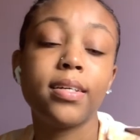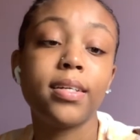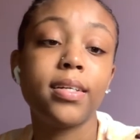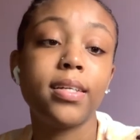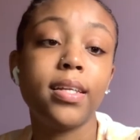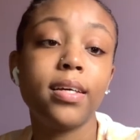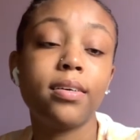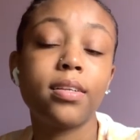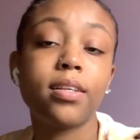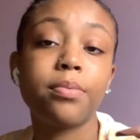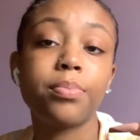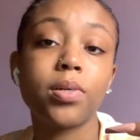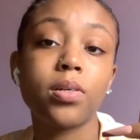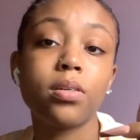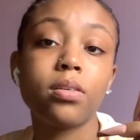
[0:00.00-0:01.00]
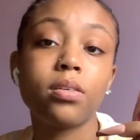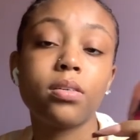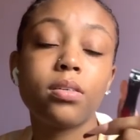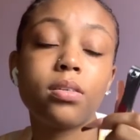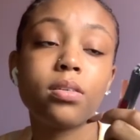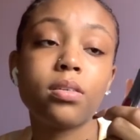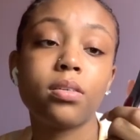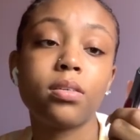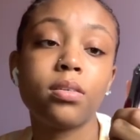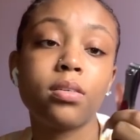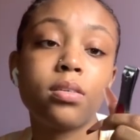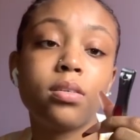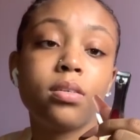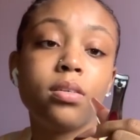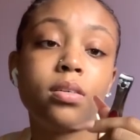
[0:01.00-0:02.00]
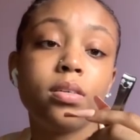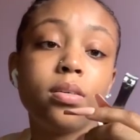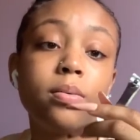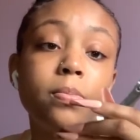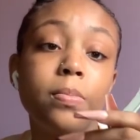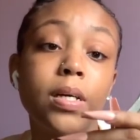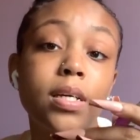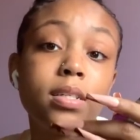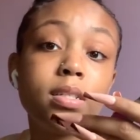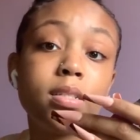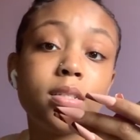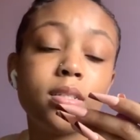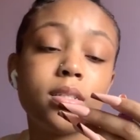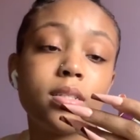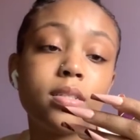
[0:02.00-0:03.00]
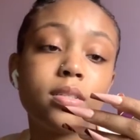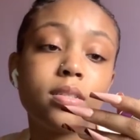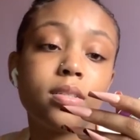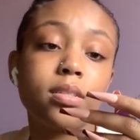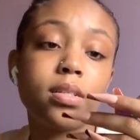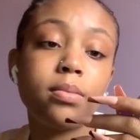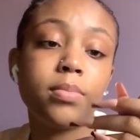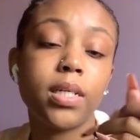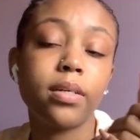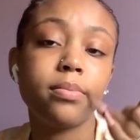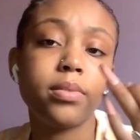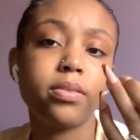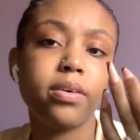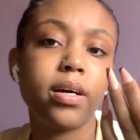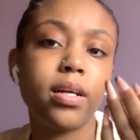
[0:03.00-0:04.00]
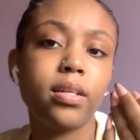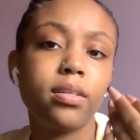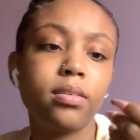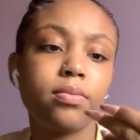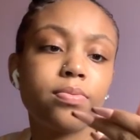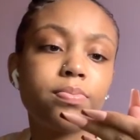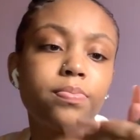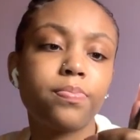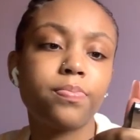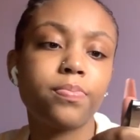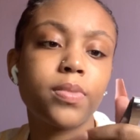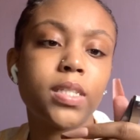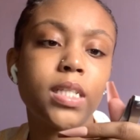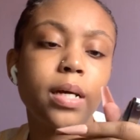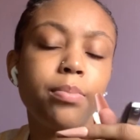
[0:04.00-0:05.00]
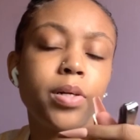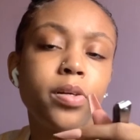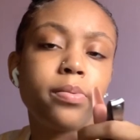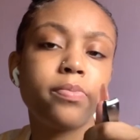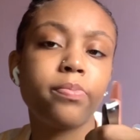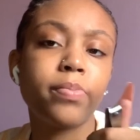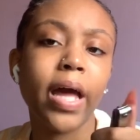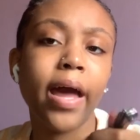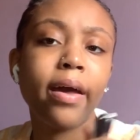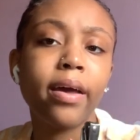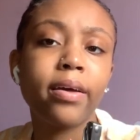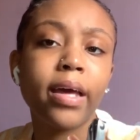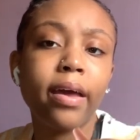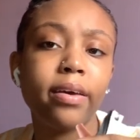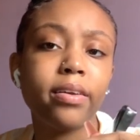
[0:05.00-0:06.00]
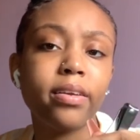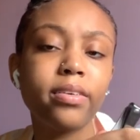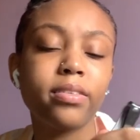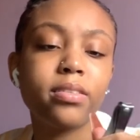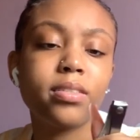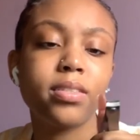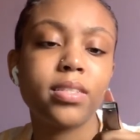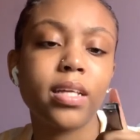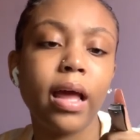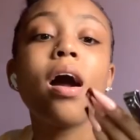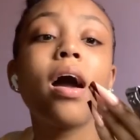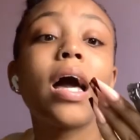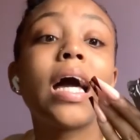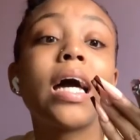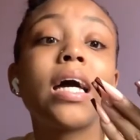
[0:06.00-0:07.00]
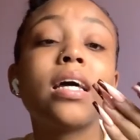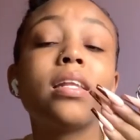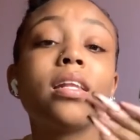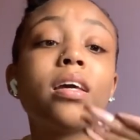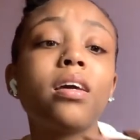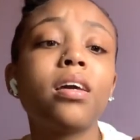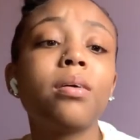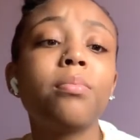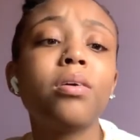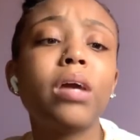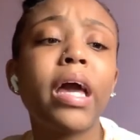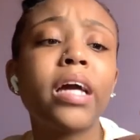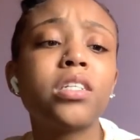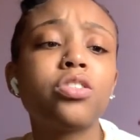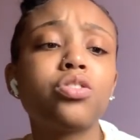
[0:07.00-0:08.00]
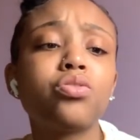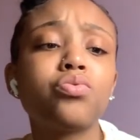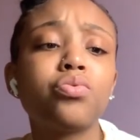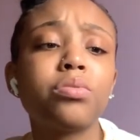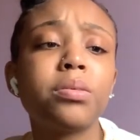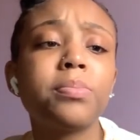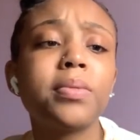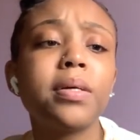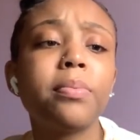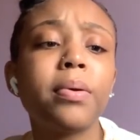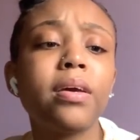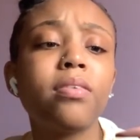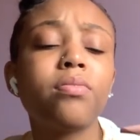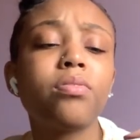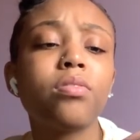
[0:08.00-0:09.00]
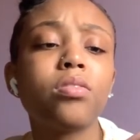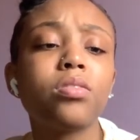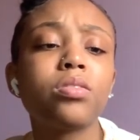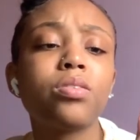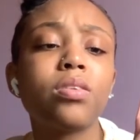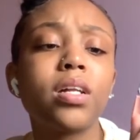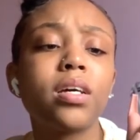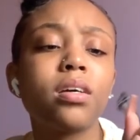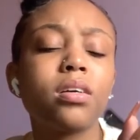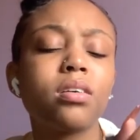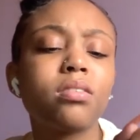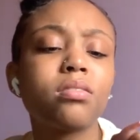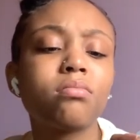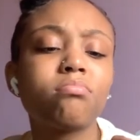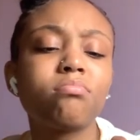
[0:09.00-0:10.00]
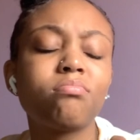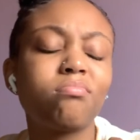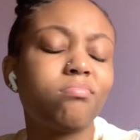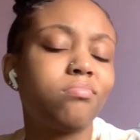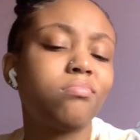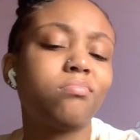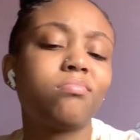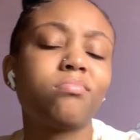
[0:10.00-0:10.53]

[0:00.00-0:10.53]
your nail clipper, because sometimes you got little stubborn hangnails and they can be extremely painful. So like,